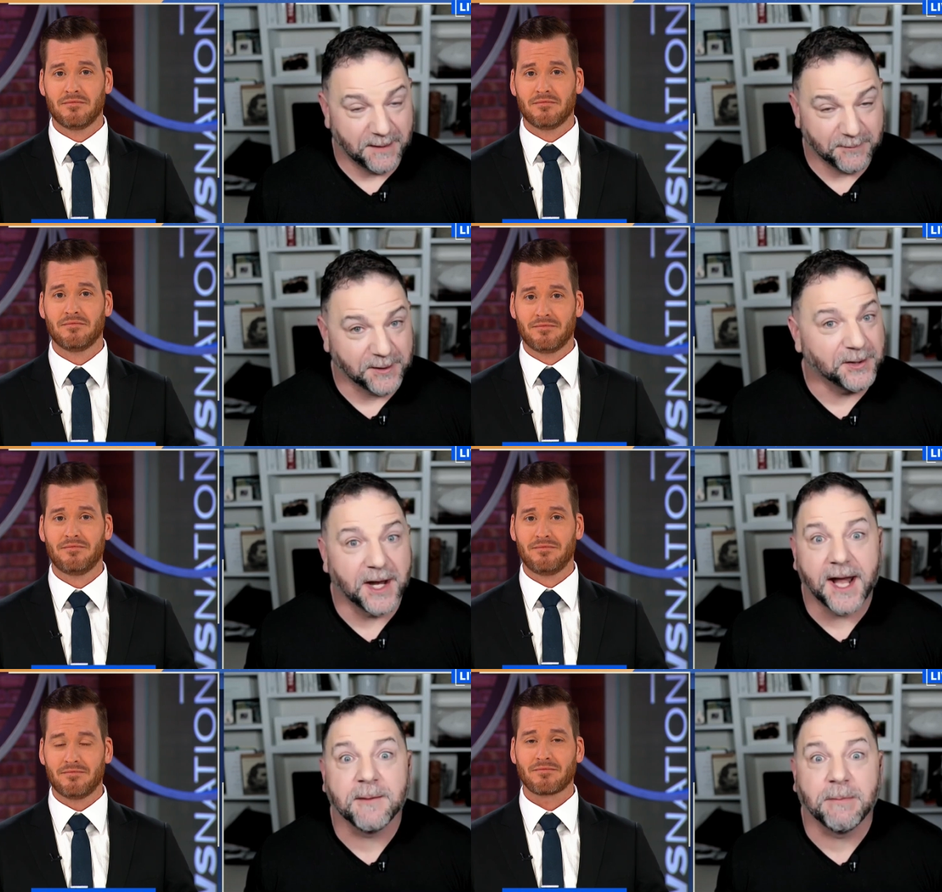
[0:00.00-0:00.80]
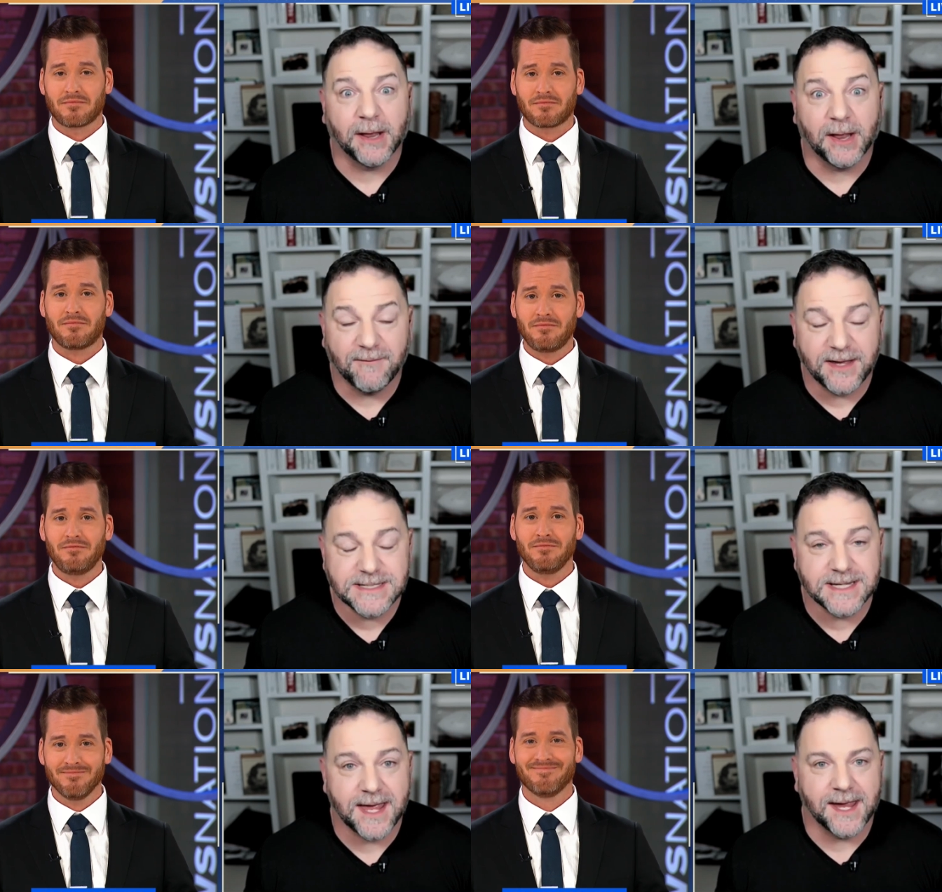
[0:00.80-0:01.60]
Speaker 1: not very good at it, but love
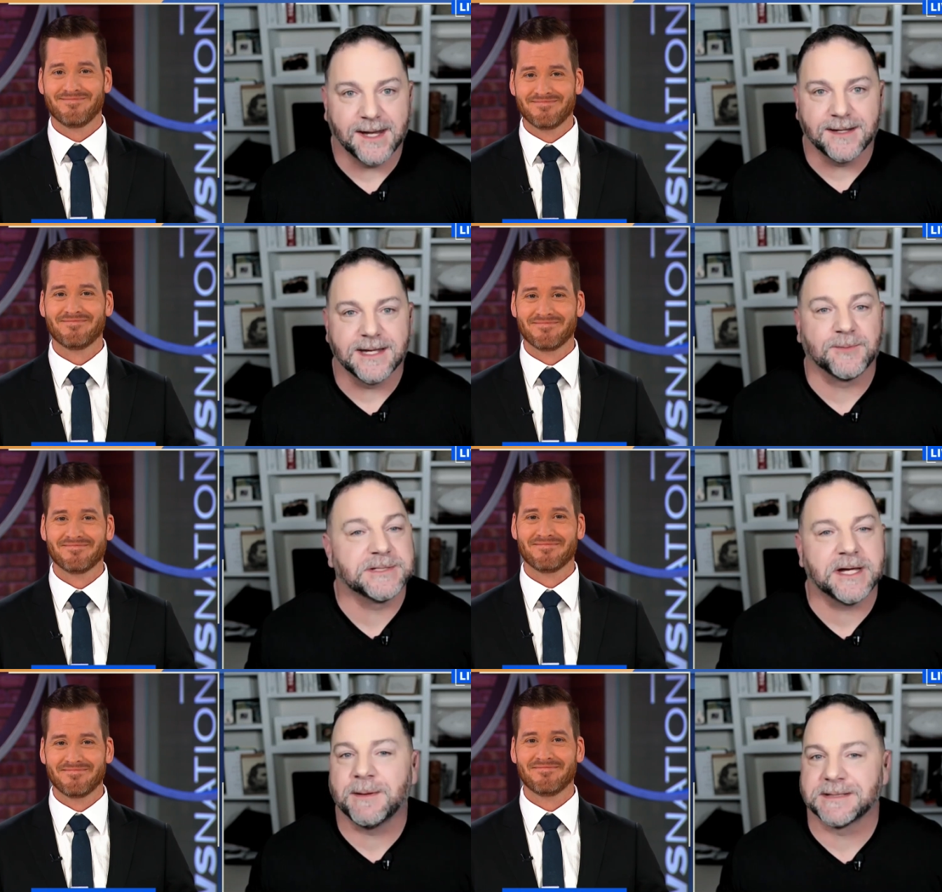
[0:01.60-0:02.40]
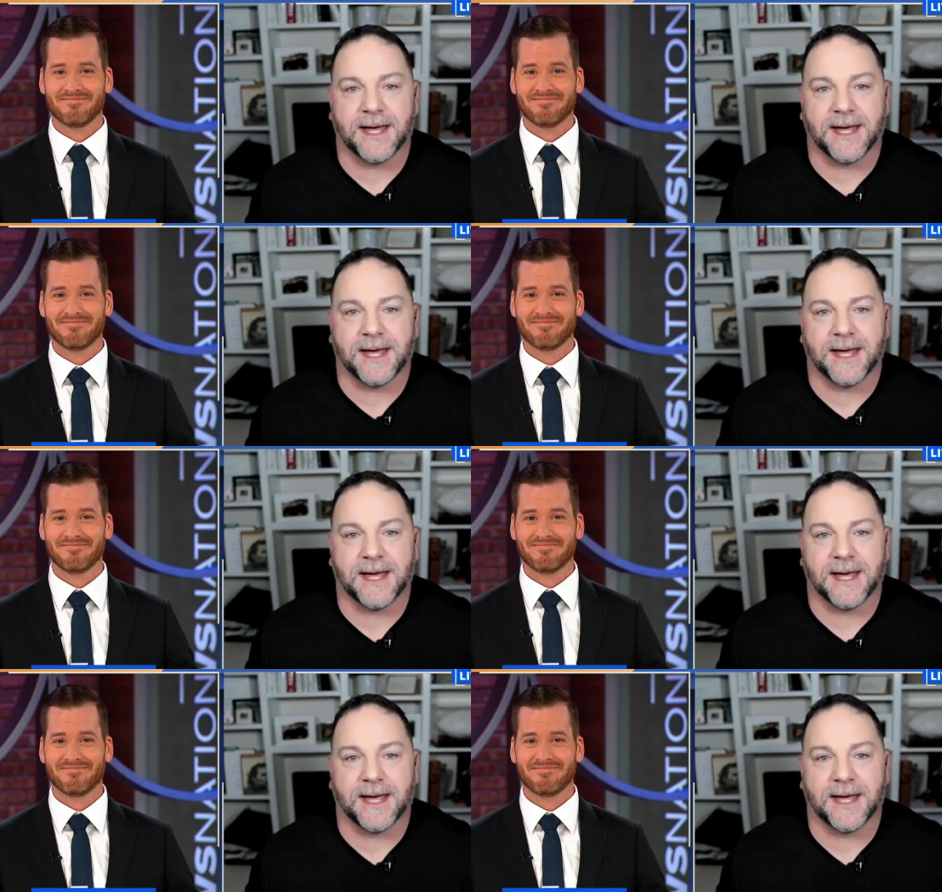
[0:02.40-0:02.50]
it. And, and we're talking about